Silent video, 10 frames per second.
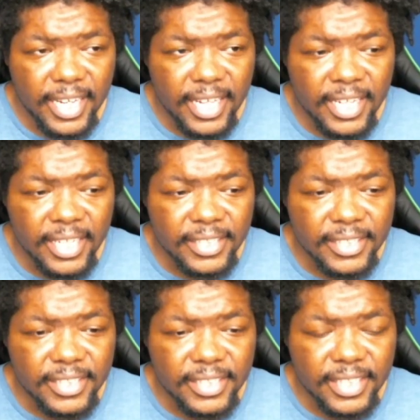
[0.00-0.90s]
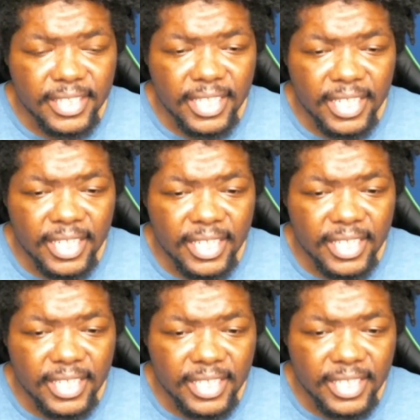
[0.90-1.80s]
uh, uh
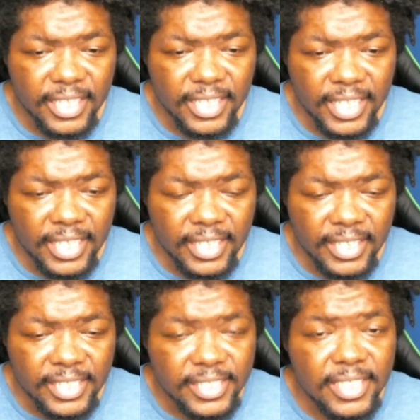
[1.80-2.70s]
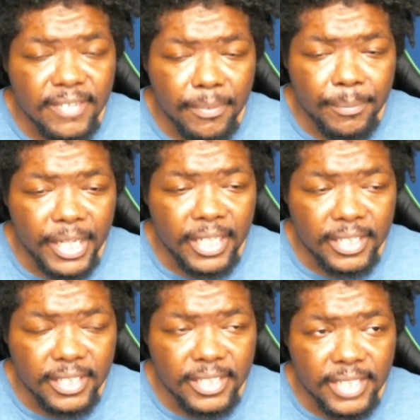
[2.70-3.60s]
and this is coming from me,
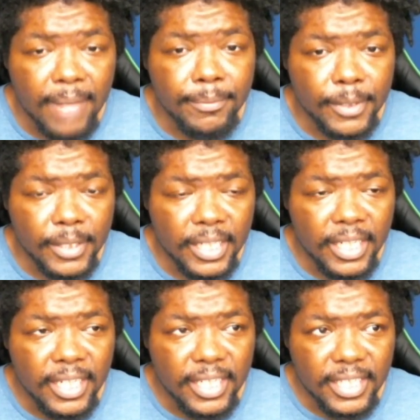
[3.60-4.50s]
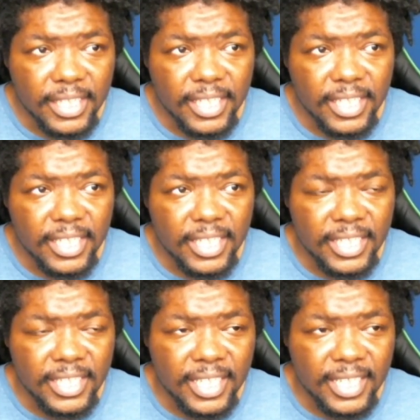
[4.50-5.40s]
because
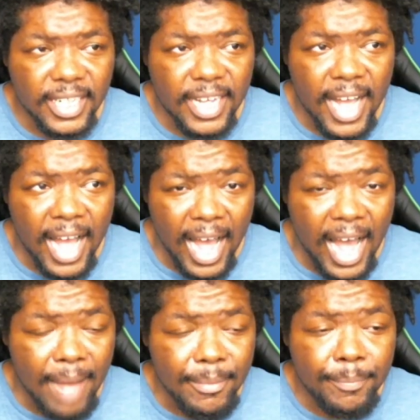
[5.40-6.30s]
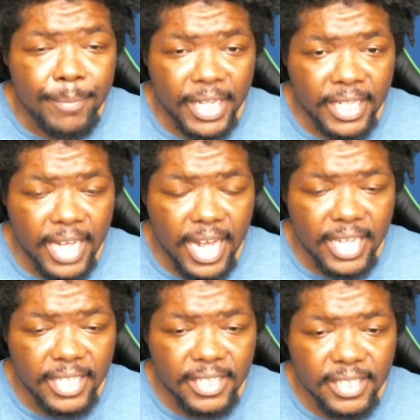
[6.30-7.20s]
like I'm a big guy,